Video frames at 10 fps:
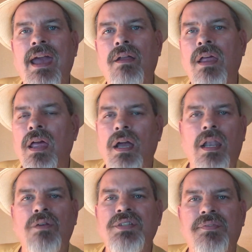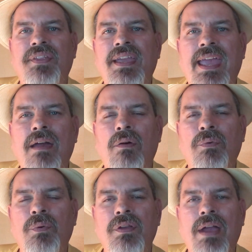out close everything
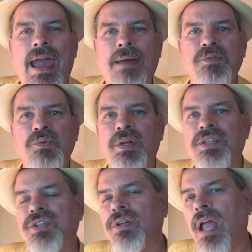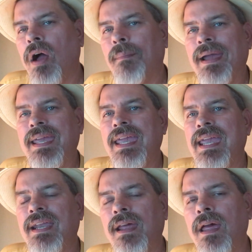out with your app switcher log back
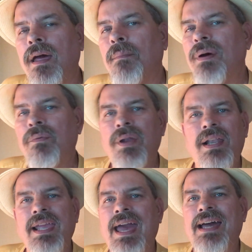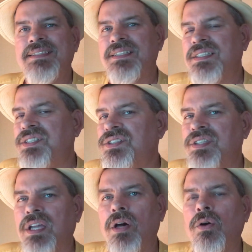in but really guys it's just
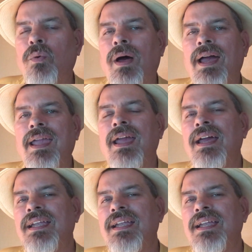a cool way